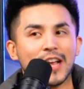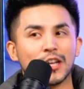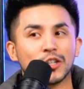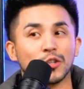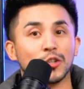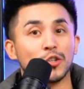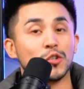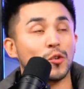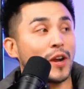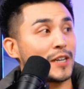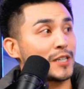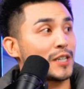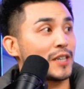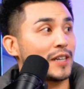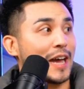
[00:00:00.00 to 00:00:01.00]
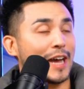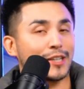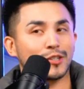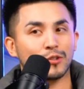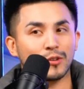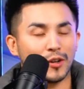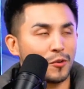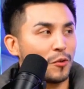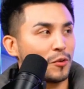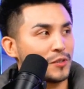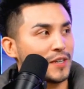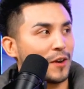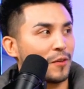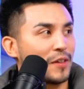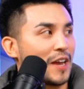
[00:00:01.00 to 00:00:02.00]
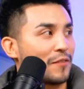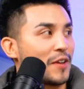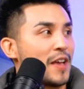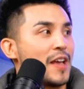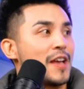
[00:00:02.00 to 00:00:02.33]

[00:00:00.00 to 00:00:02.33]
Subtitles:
so the joints last throughout your whole entire life.